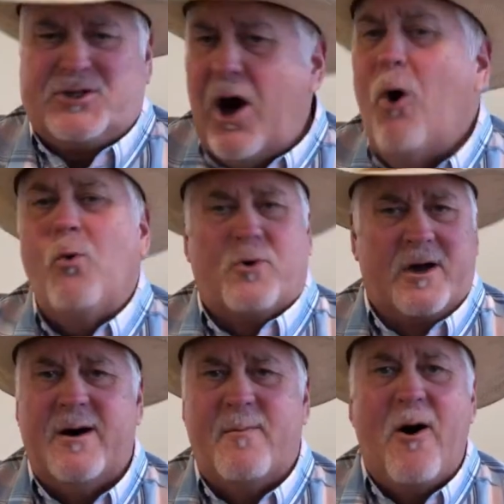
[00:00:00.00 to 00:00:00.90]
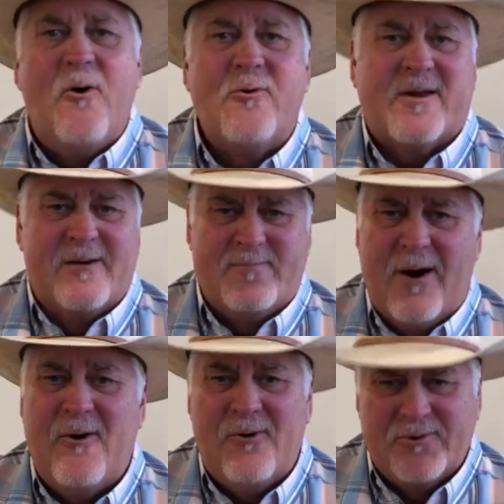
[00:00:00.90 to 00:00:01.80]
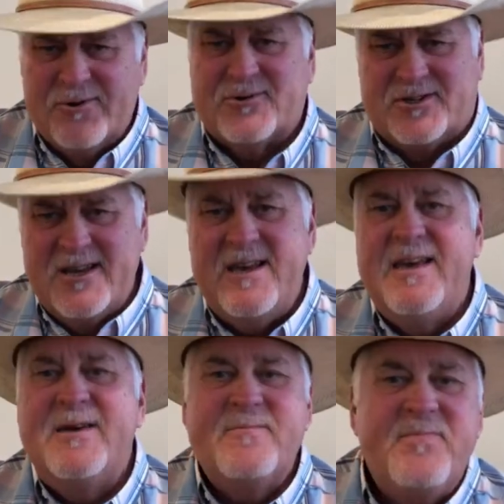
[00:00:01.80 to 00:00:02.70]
So come on, you see,